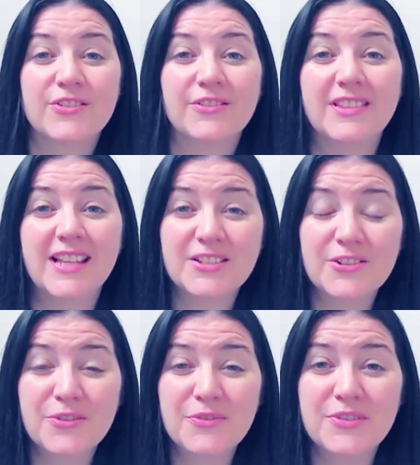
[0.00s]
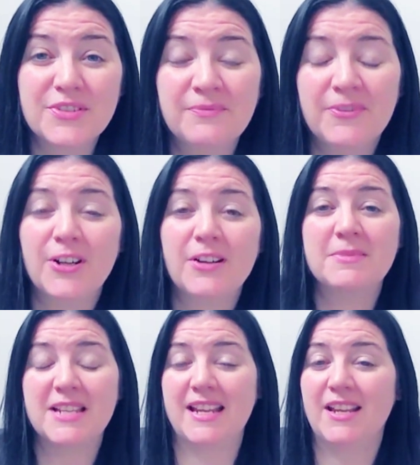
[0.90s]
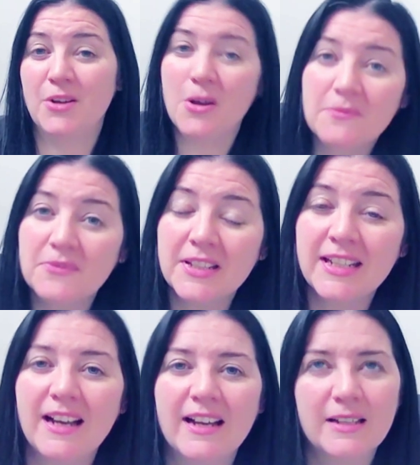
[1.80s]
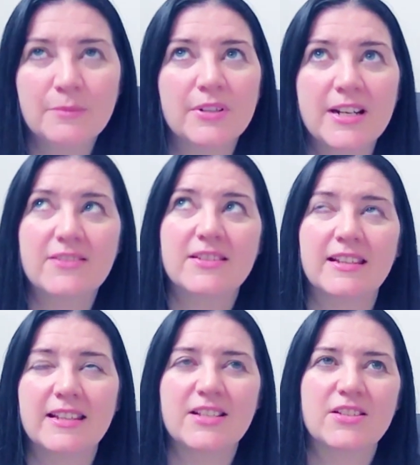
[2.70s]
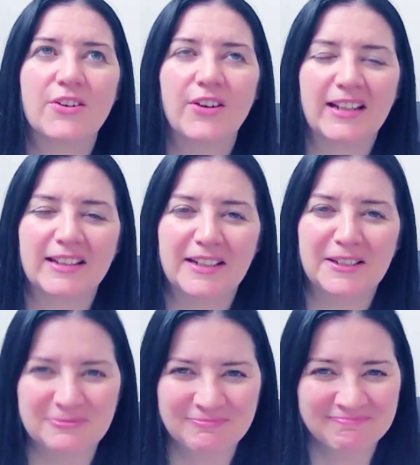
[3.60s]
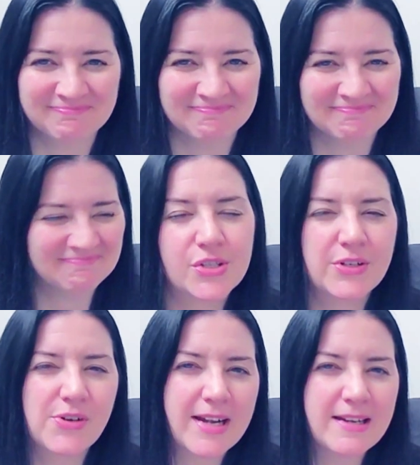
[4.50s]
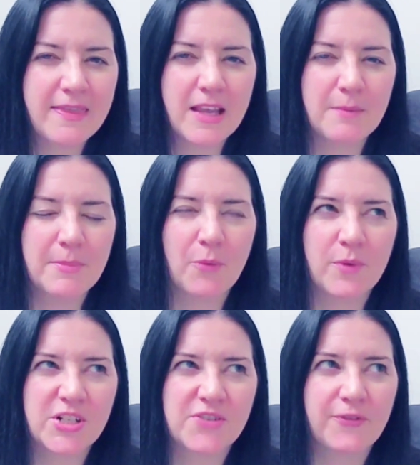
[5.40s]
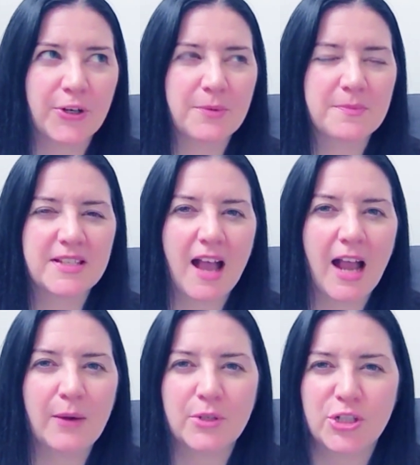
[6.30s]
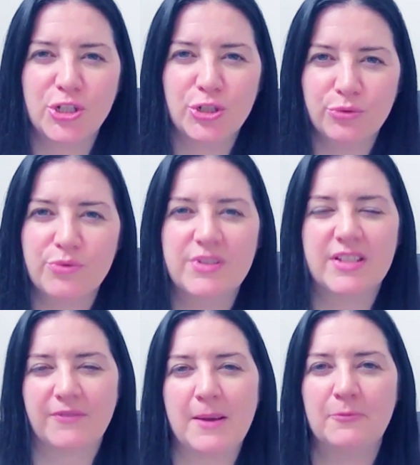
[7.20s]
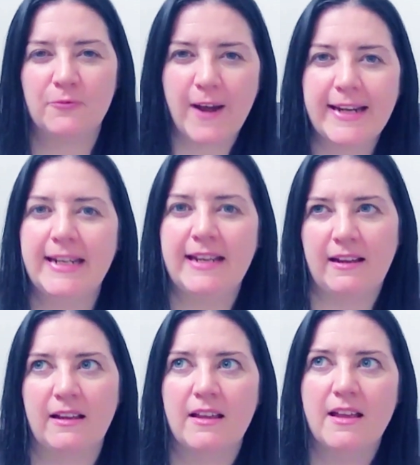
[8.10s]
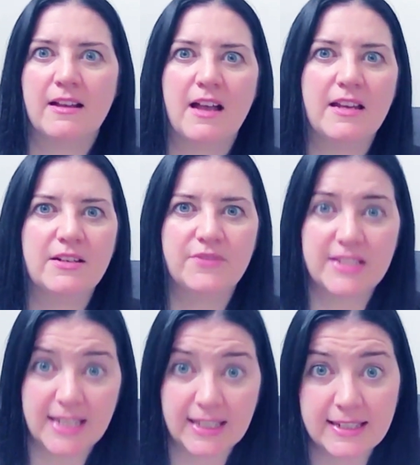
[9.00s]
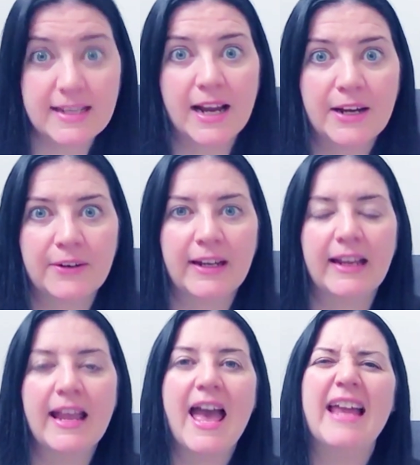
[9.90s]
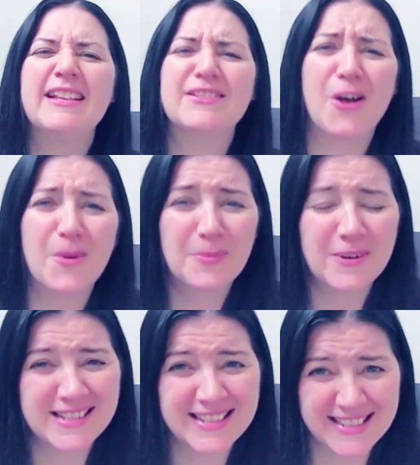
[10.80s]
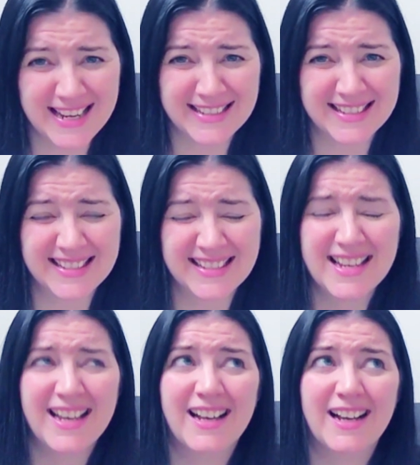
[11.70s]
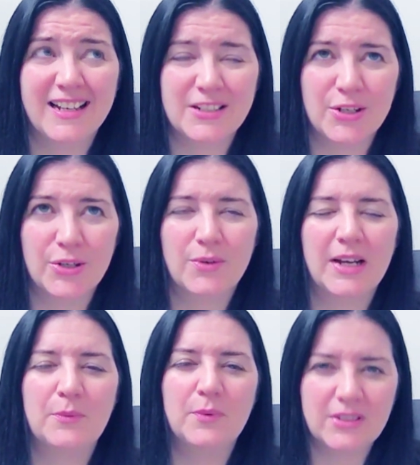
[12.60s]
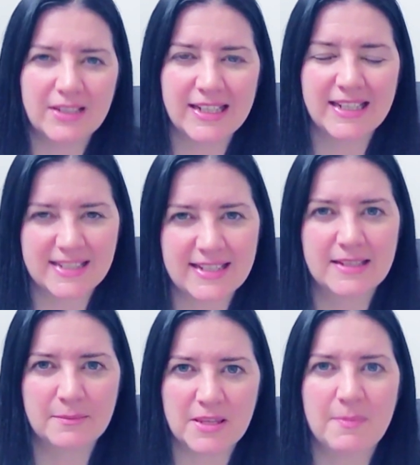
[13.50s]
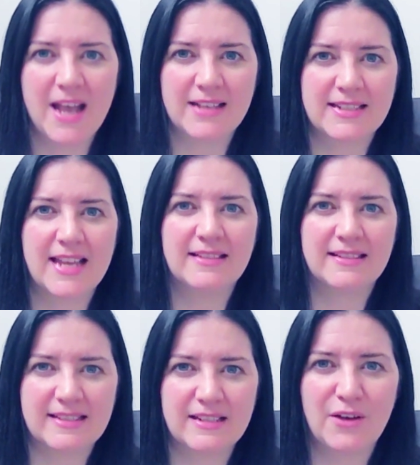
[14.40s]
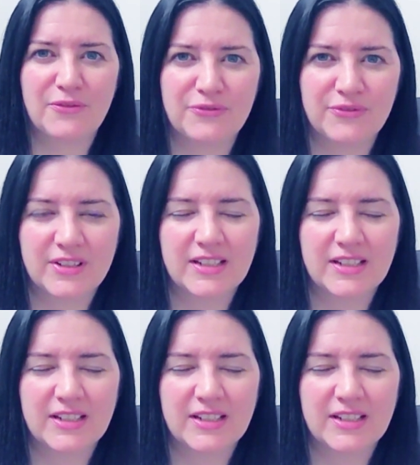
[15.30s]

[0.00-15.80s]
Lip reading: So let's go through some verbs and hopefully I am pronouncing these correctly. So I tried to think about which verbs I would use if I'm writing kind of a daily diary, and it's all present tense. I know I will get into some of the past tense stuff